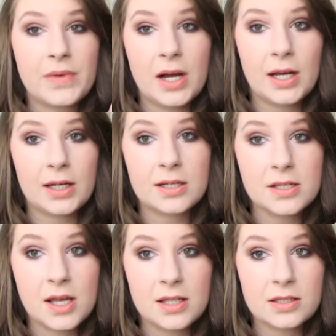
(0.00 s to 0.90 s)
I
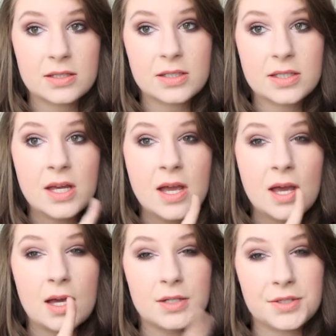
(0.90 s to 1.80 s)
cleansed
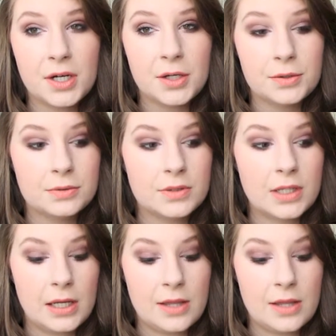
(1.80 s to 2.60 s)
and toned,